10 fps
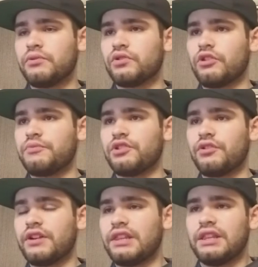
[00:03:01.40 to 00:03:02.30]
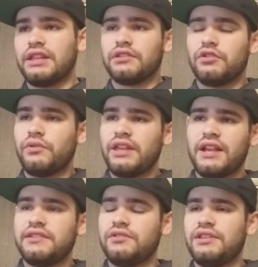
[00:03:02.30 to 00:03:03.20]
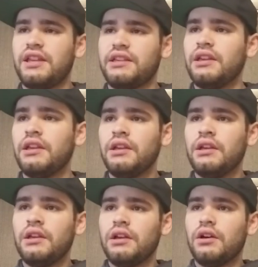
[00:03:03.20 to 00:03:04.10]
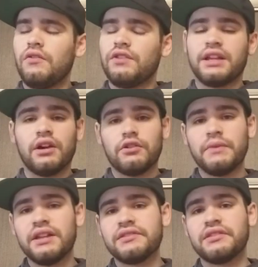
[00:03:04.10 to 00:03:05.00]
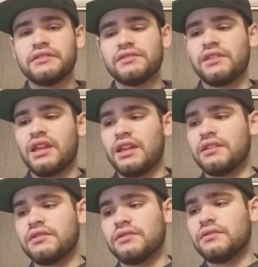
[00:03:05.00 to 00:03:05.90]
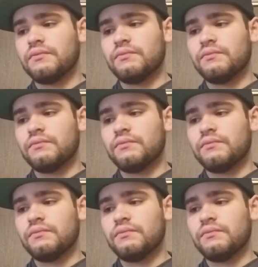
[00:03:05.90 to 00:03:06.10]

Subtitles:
prescription or anything like that, so he has to take over-the-counter medicines and